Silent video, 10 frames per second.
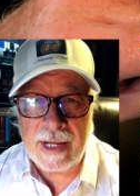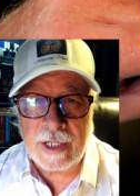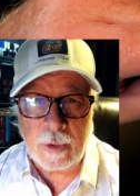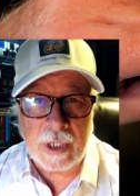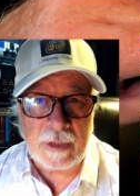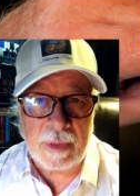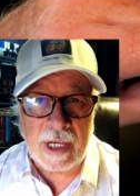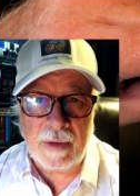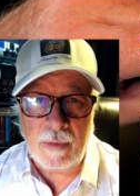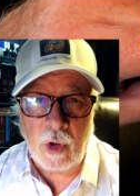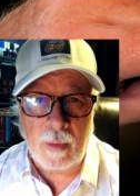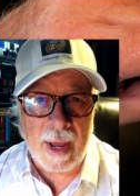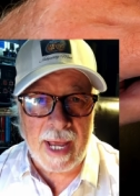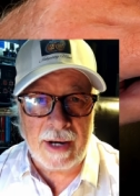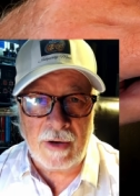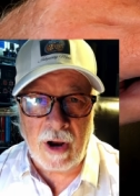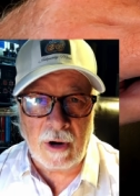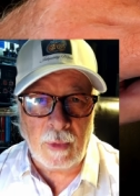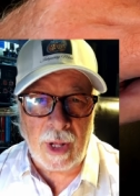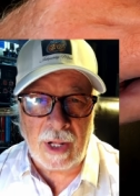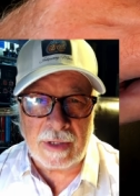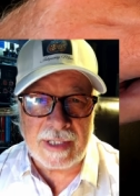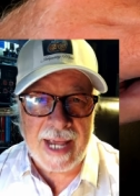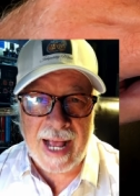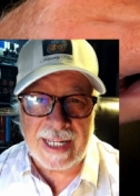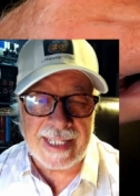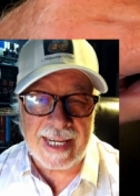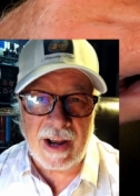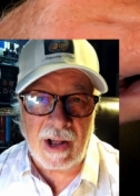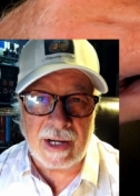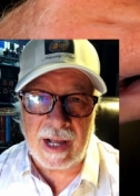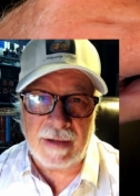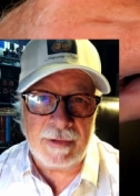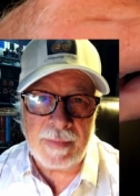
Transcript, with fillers: TWSBI, Moonman, Narwhal, Tianzi knockoff